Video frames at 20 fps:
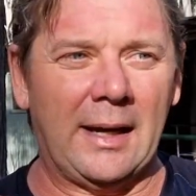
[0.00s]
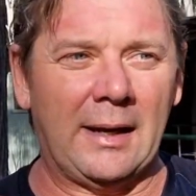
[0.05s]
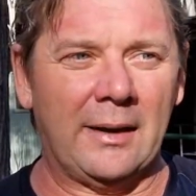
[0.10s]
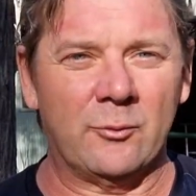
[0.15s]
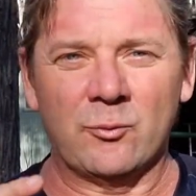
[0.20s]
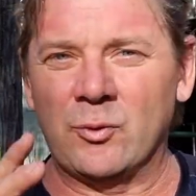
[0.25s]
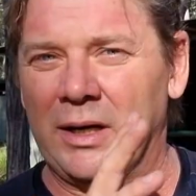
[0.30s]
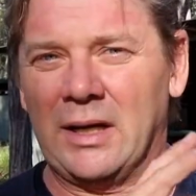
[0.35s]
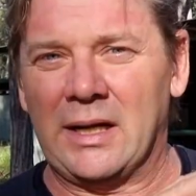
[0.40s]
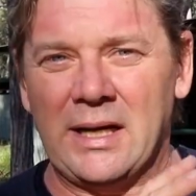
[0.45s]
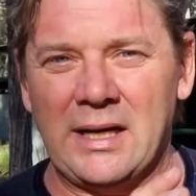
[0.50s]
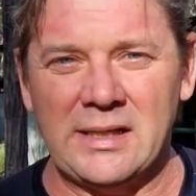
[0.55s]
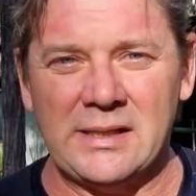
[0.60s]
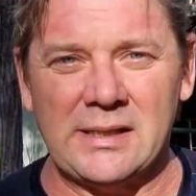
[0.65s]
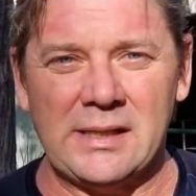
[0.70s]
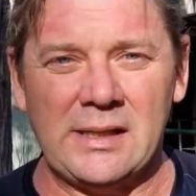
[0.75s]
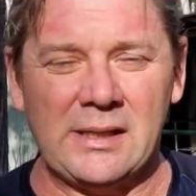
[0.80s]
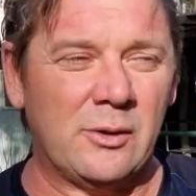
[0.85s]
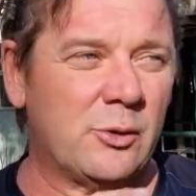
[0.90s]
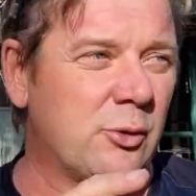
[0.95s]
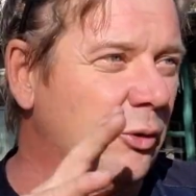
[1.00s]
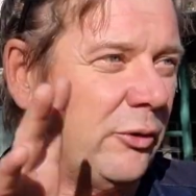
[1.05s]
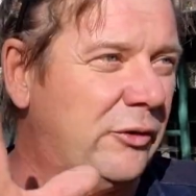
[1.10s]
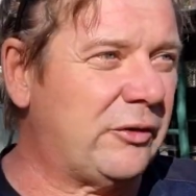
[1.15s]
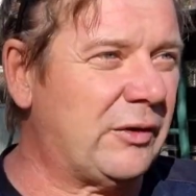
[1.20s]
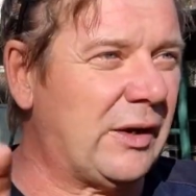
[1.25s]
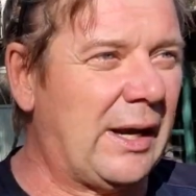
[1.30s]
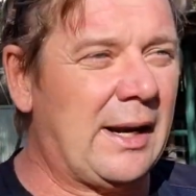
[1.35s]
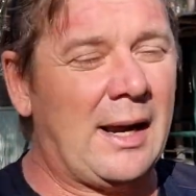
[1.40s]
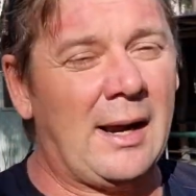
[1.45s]
Really easy, good
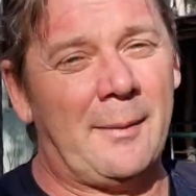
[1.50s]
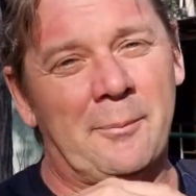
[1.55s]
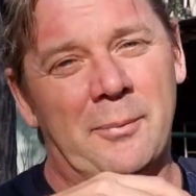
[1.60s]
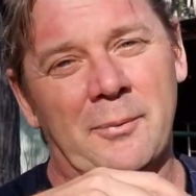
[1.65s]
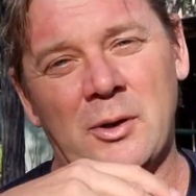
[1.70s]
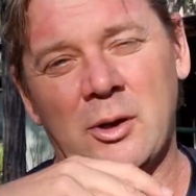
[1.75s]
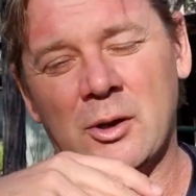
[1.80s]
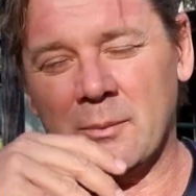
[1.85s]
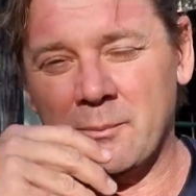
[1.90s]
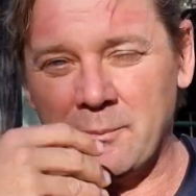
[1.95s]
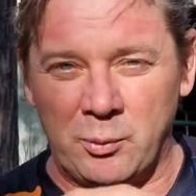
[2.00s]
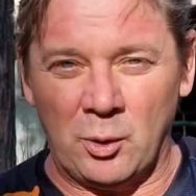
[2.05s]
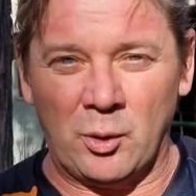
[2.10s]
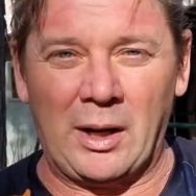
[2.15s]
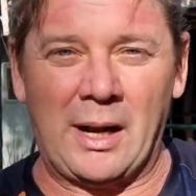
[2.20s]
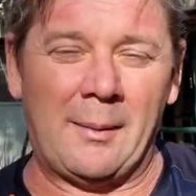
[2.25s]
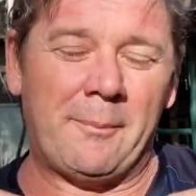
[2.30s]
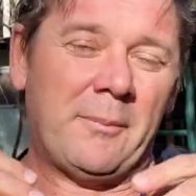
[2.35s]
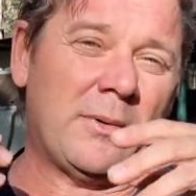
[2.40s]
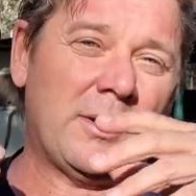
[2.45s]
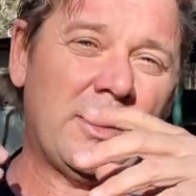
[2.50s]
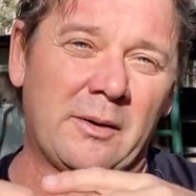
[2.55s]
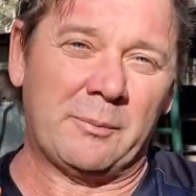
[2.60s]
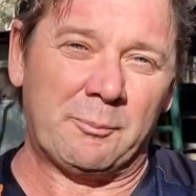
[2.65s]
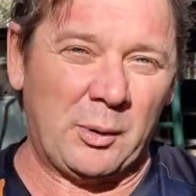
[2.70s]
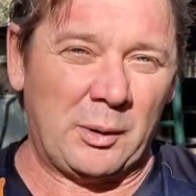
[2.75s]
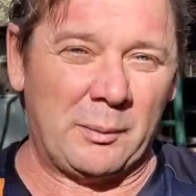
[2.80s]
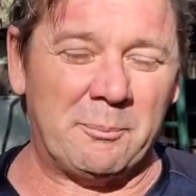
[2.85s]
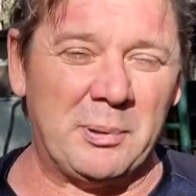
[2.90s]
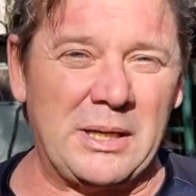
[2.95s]
setup. You can pull up, you
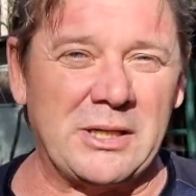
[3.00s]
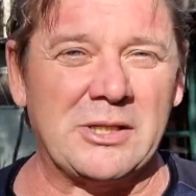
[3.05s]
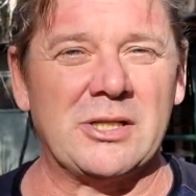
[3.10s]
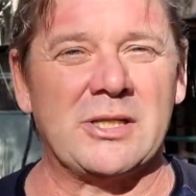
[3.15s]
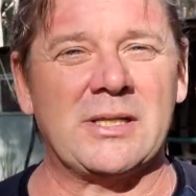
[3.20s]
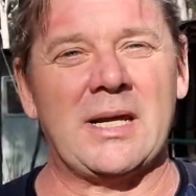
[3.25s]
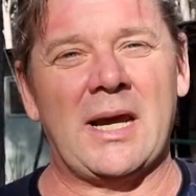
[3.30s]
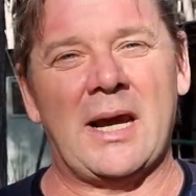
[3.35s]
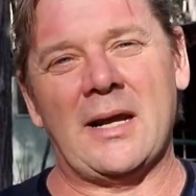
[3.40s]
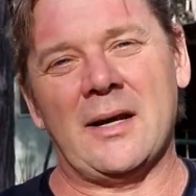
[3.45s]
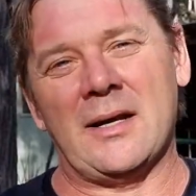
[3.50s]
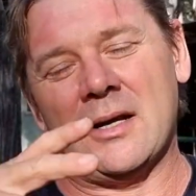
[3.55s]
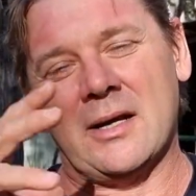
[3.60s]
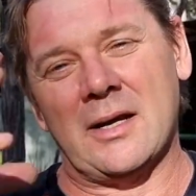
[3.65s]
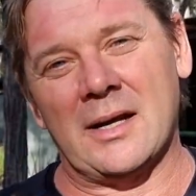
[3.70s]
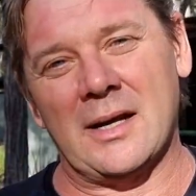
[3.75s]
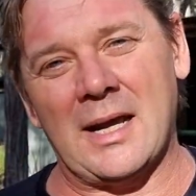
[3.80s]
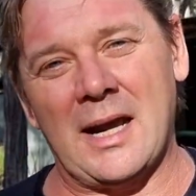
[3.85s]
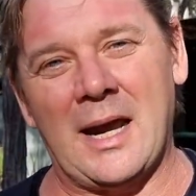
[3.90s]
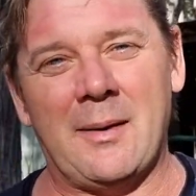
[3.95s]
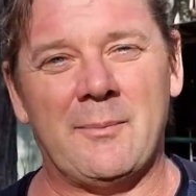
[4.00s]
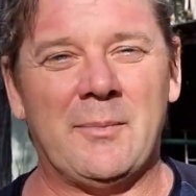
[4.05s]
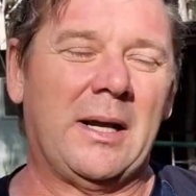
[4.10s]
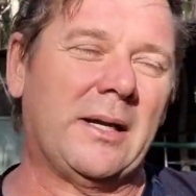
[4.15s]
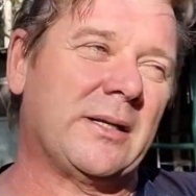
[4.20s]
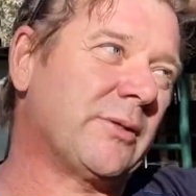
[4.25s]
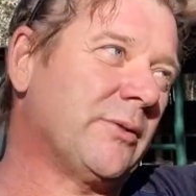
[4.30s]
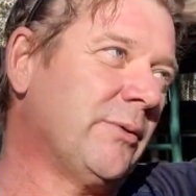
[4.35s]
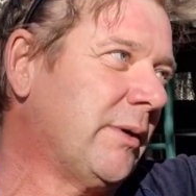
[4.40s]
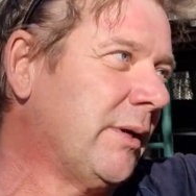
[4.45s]
pitch a tent, you can camp
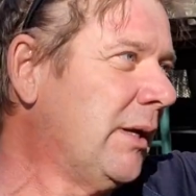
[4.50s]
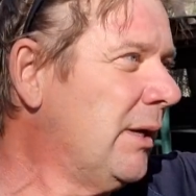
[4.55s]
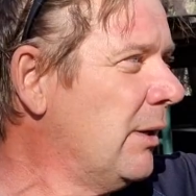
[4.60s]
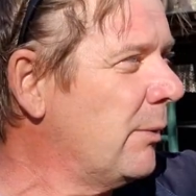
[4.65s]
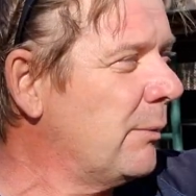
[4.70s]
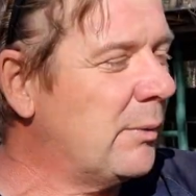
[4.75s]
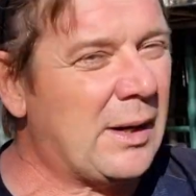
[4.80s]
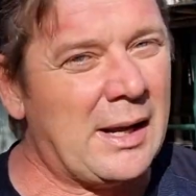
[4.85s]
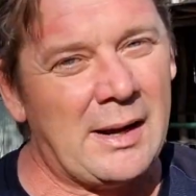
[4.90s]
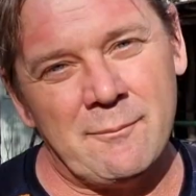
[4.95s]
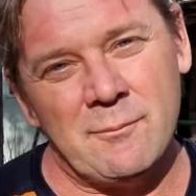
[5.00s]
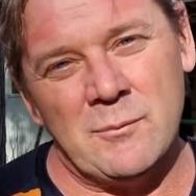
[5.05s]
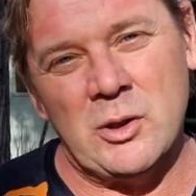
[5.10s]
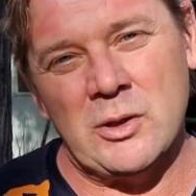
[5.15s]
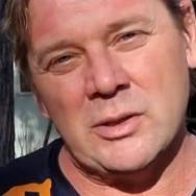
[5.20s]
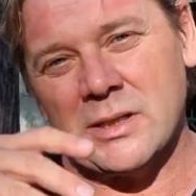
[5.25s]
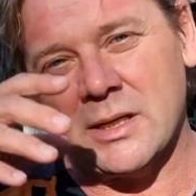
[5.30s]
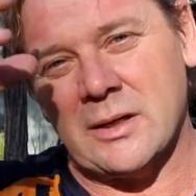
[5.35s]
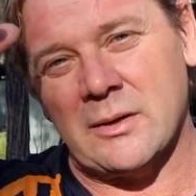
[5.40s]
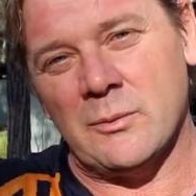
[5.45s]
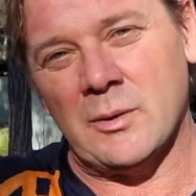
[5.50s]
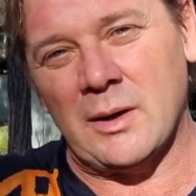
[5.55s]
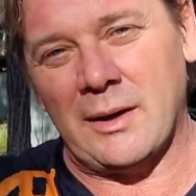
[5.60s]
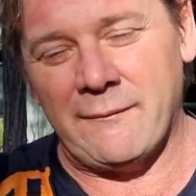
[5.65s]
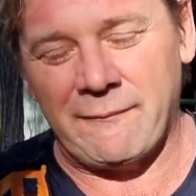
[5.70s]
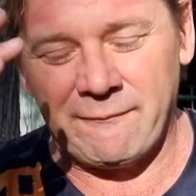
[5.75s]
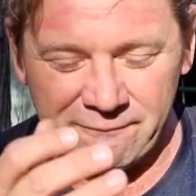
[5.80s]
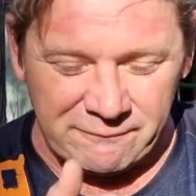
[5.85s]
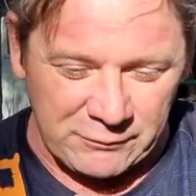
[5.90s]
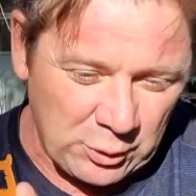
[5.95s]
next to it. We'll have music, we'll
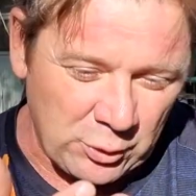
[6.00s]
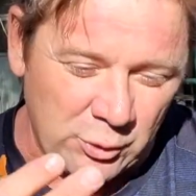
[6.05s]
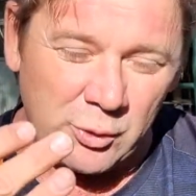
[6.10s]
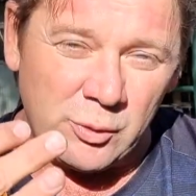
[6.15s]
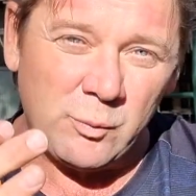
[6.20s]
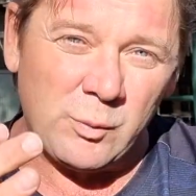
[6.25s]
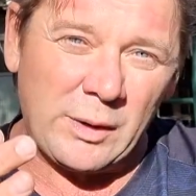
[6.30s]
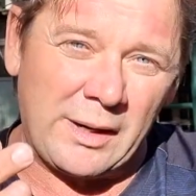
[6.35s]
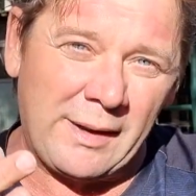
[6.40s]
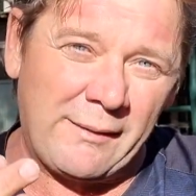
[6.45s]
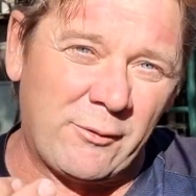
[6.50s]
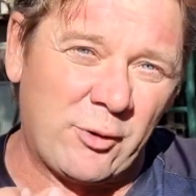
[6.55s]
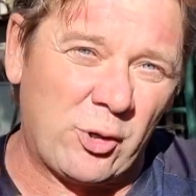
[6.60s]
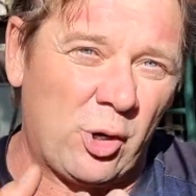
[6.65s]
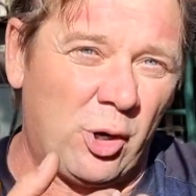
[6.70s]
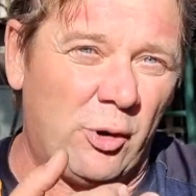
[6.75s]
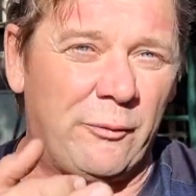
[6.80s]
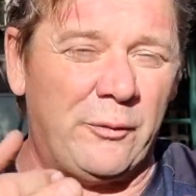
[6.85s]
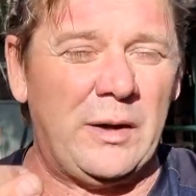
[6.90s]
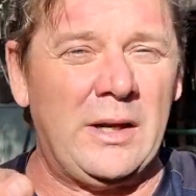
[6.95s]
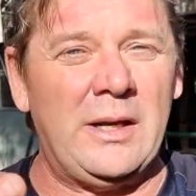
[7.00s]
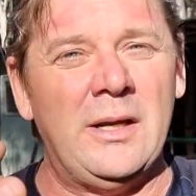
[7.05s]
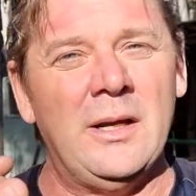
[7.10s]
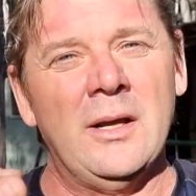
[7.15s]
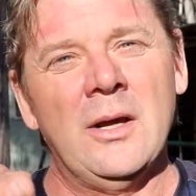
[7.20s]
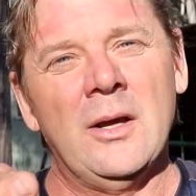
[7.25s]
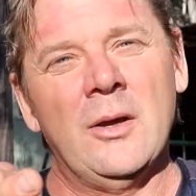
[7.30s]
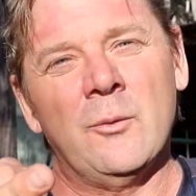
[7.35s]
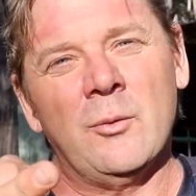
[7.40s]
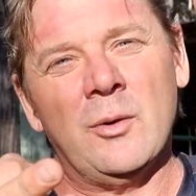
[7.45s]
have food, we'll have coffee,
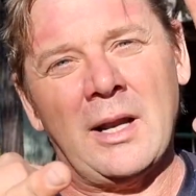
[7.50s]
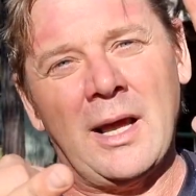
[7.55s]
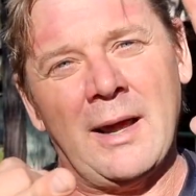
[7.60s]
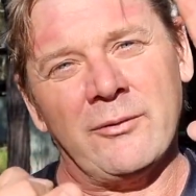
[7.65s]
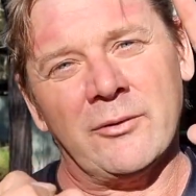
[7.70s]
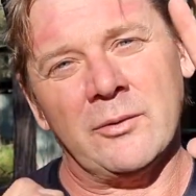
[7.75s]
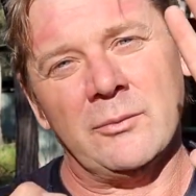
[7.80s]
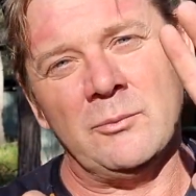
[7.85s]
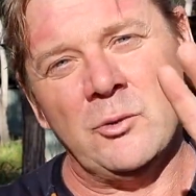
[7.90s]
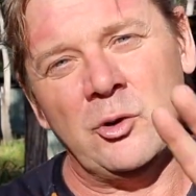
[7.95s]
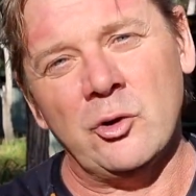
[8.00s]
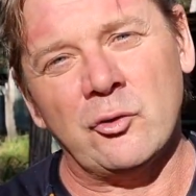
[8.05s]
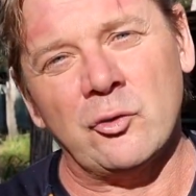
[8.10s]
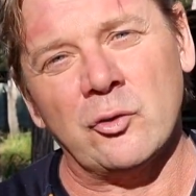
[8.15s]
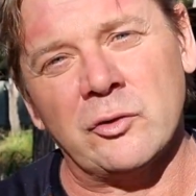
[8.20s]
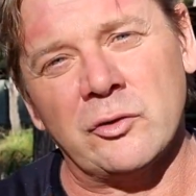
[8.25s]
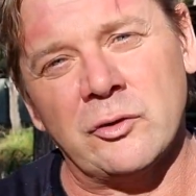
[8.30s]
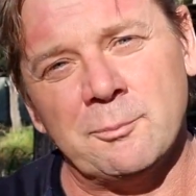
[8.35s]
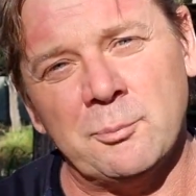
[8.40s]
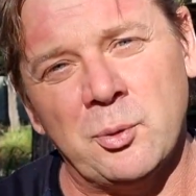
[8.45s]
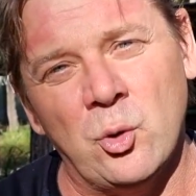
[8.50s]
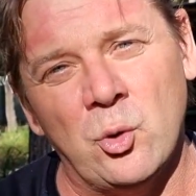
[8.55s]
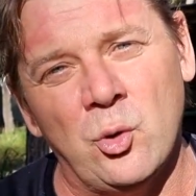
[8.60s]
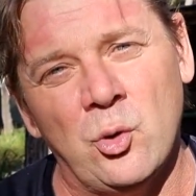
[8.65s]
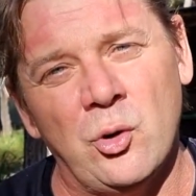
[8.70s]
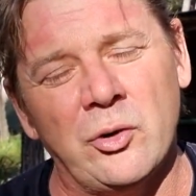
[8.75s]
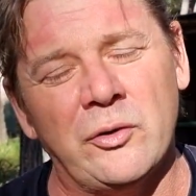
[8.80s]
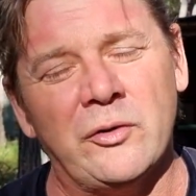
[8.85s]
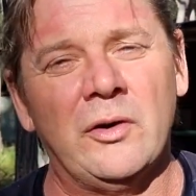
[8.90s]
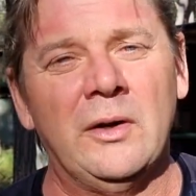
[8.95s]
we'll have some neutral
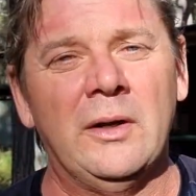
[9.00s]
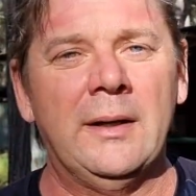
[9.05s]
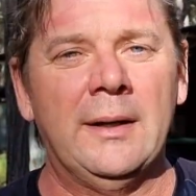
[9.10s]
support.